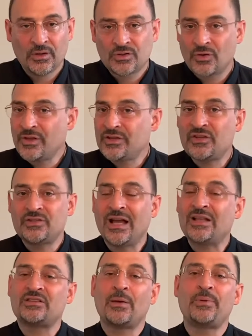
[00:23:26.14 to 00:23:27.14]
So this is
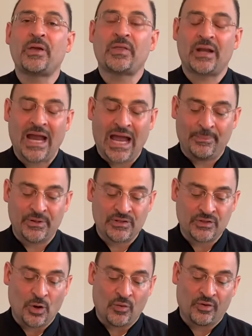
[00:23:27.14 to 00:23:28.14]
not something that
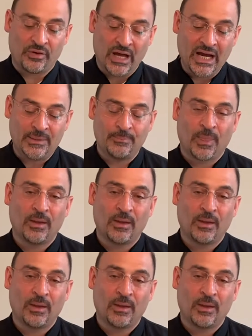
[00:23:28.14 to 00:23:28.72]
happens overnight.